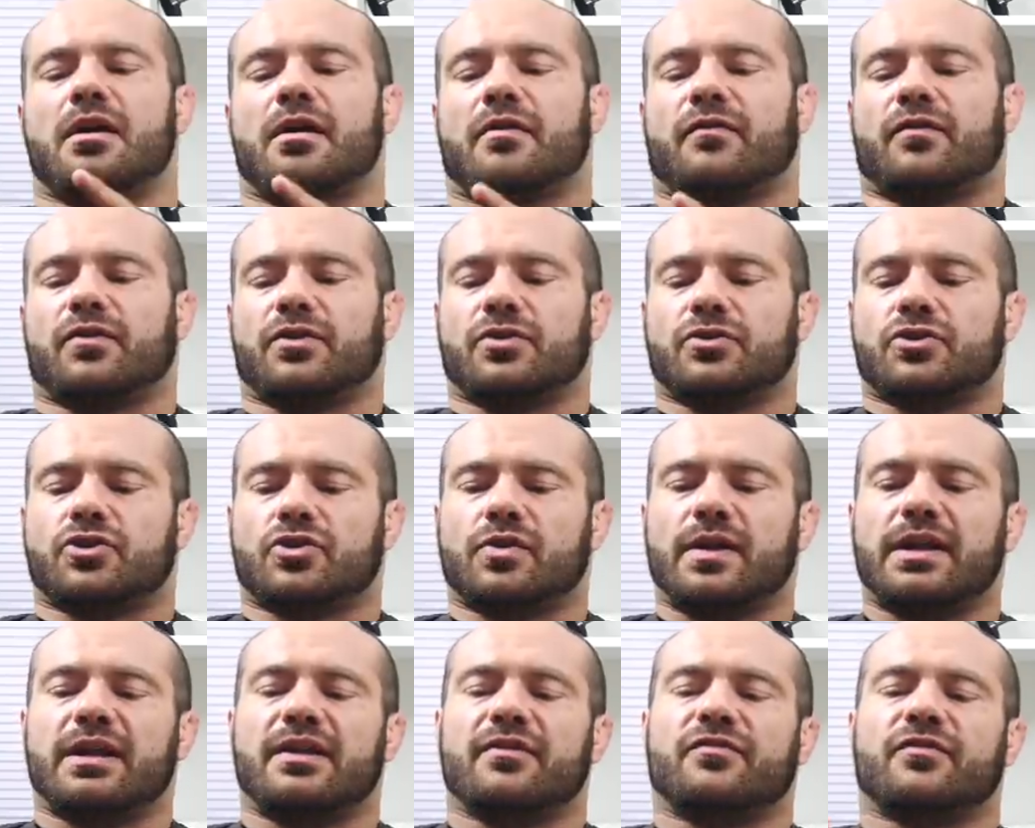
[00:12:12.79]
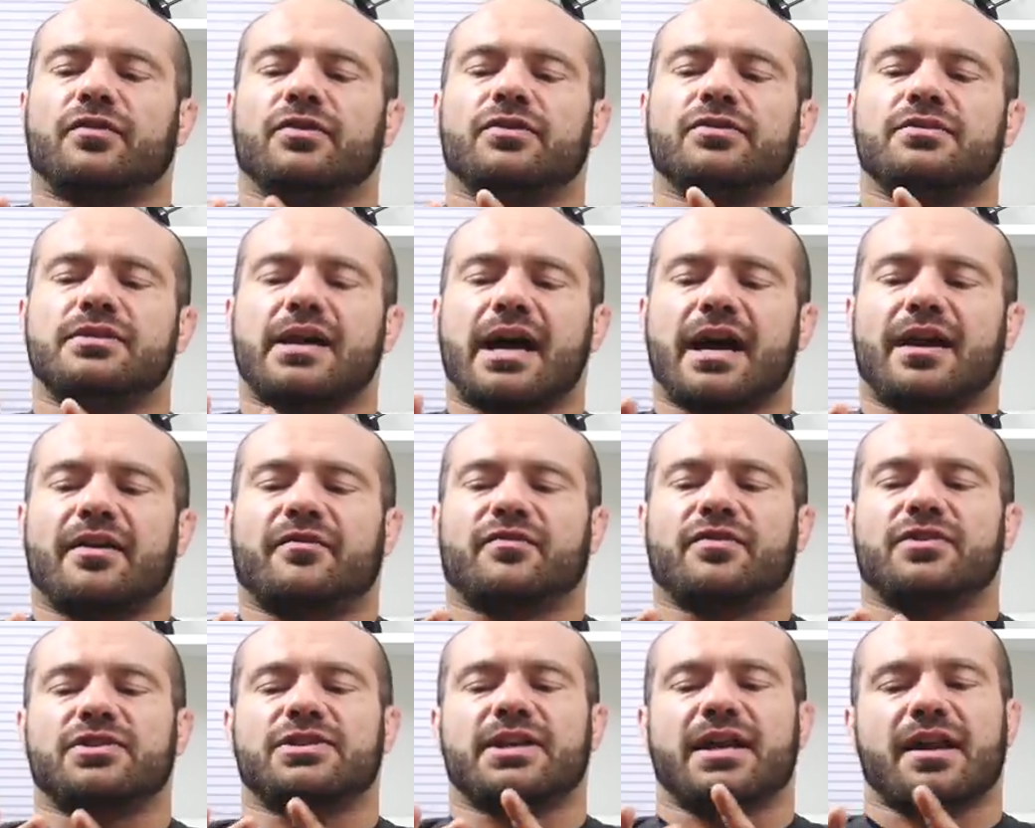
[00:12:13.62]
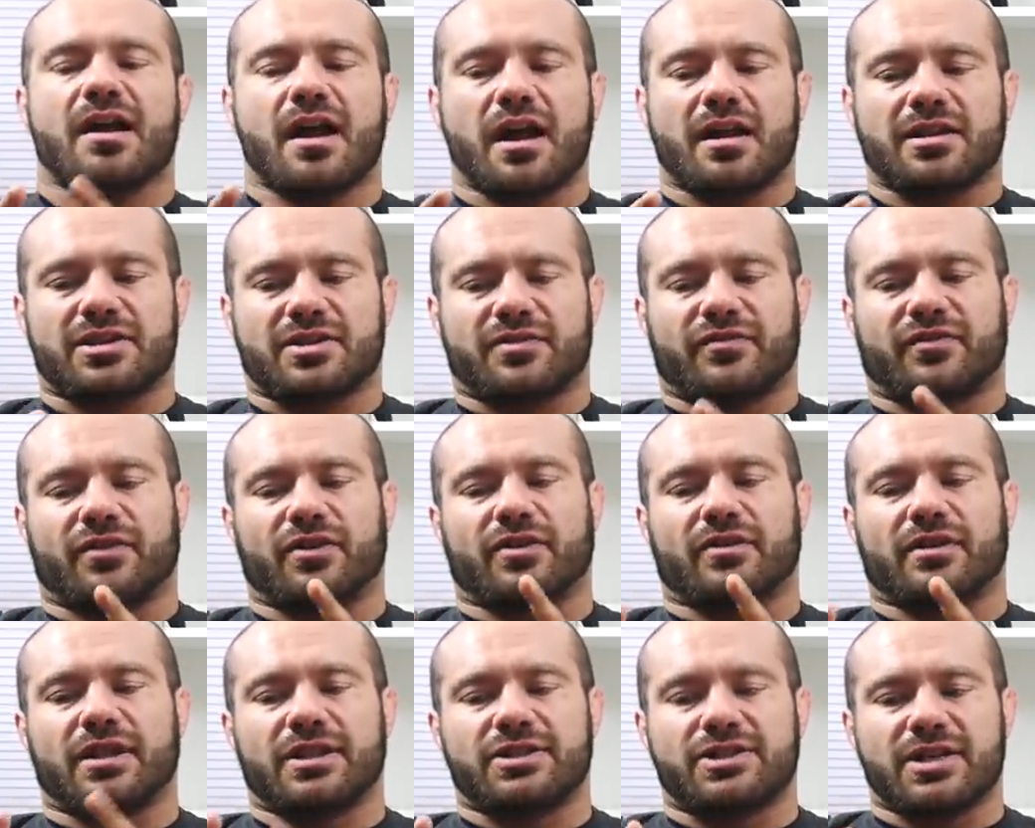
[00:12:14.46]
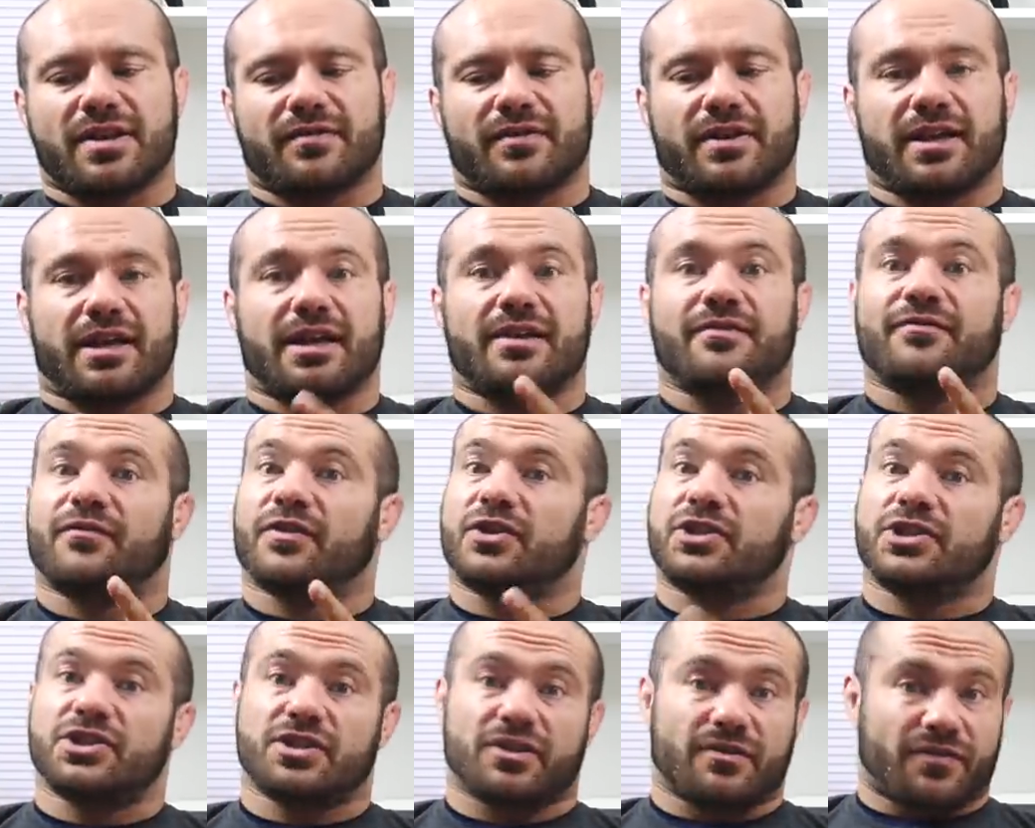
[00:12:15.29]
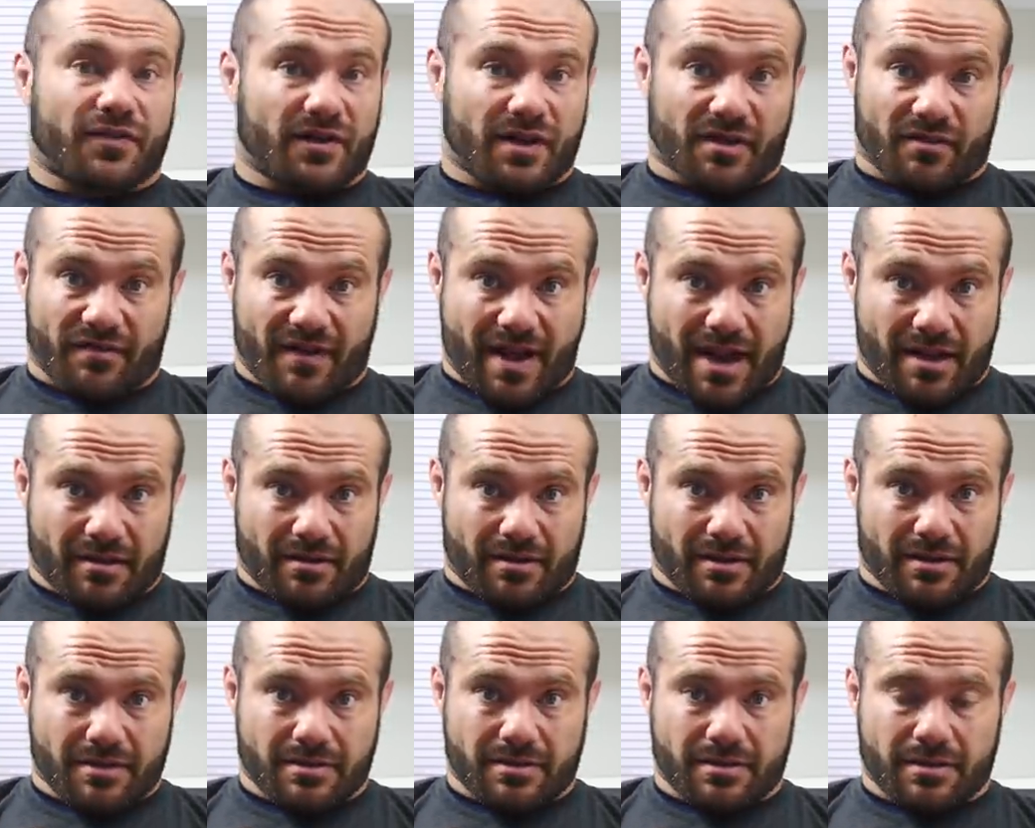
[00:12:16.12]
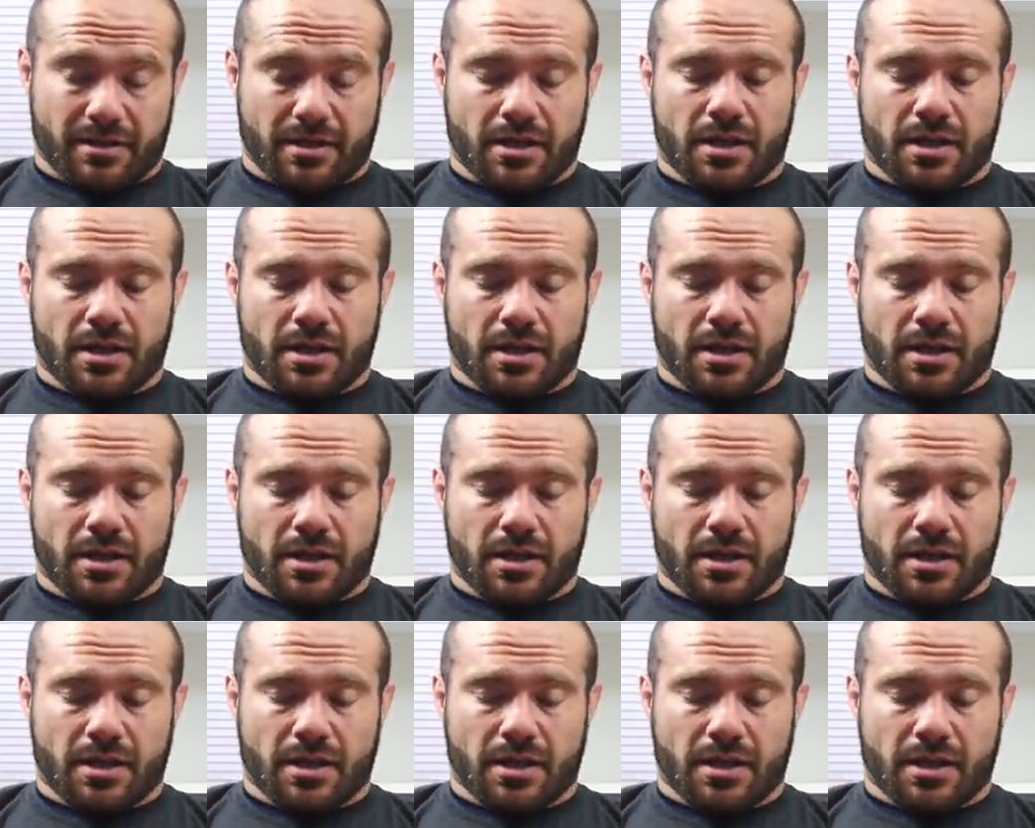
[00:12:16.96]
for your training, for your diet, for your psychology, for your longevity, and for sure for your fat loss.